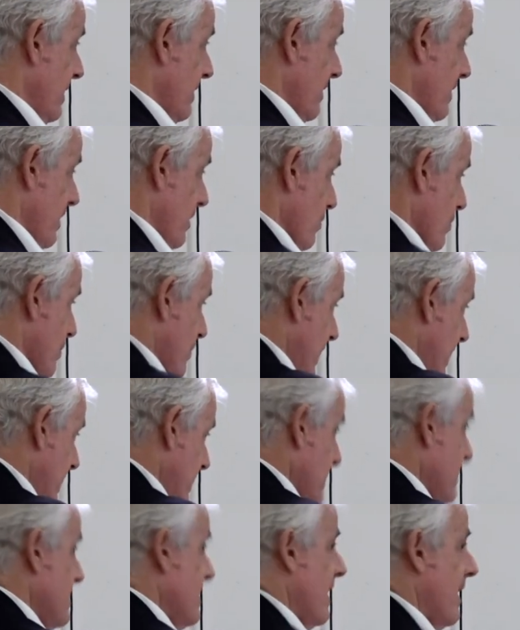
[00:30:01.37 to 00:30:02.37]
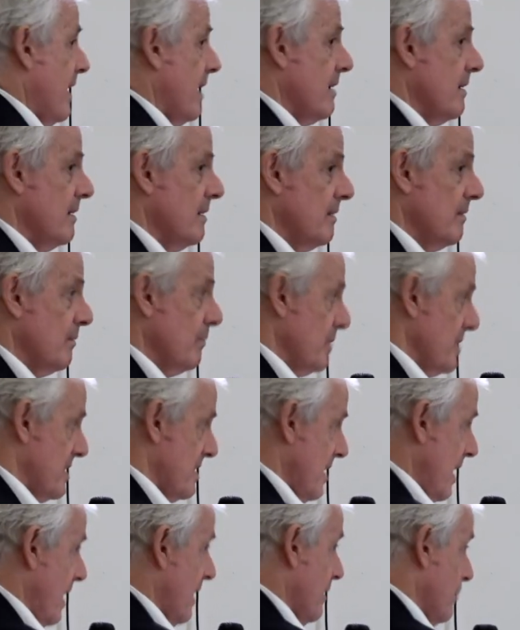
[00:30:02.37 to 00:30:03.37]
The Ukraine attack was
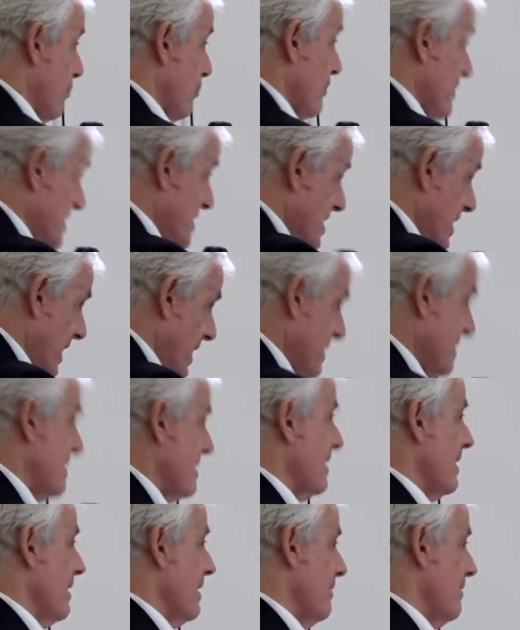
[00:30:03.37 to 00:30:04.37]
done precisely